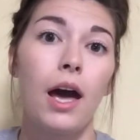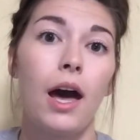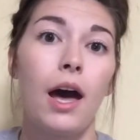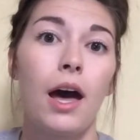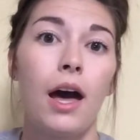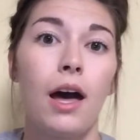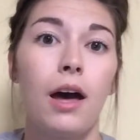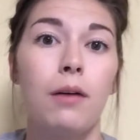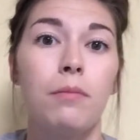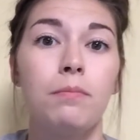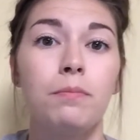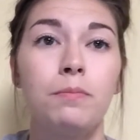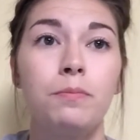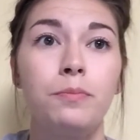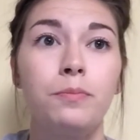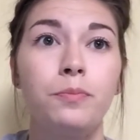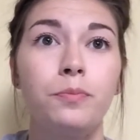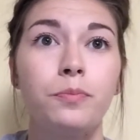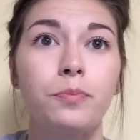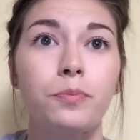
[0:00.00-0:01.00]

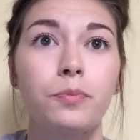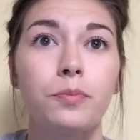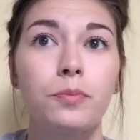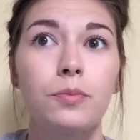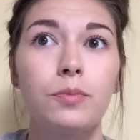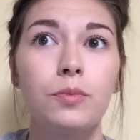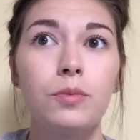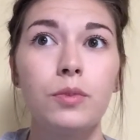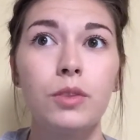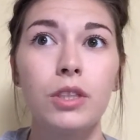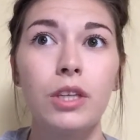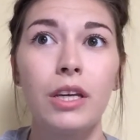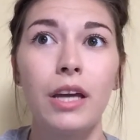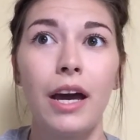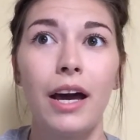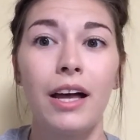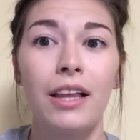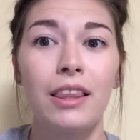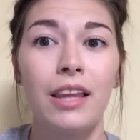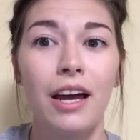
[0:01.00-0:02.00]

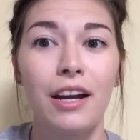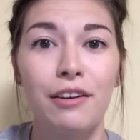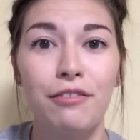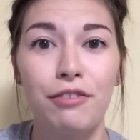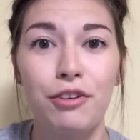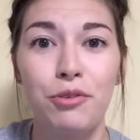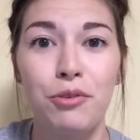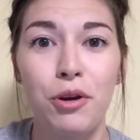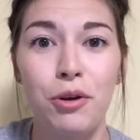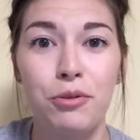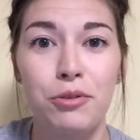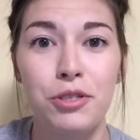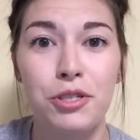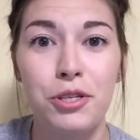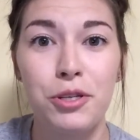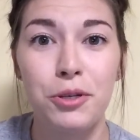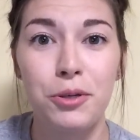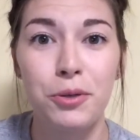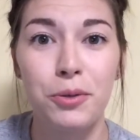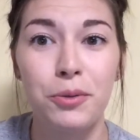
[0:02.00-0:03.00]
A lot of you know,
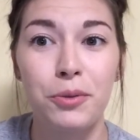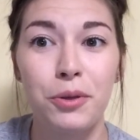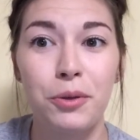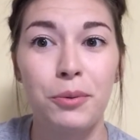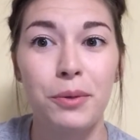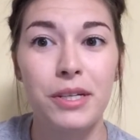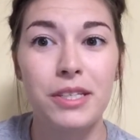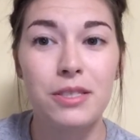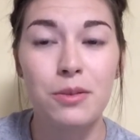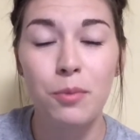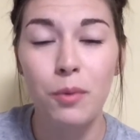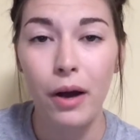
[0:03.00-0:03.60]
too, the reason